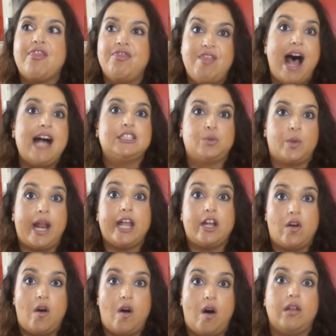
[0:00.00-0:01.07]
that's what I
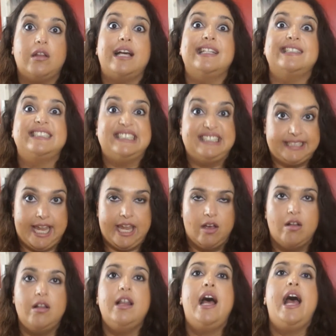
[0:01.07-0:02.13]
call a
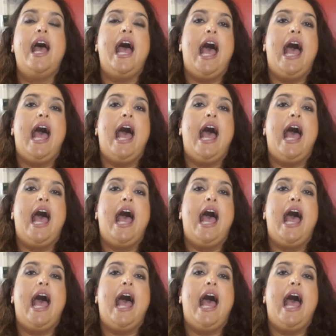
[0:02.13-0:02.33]
sale.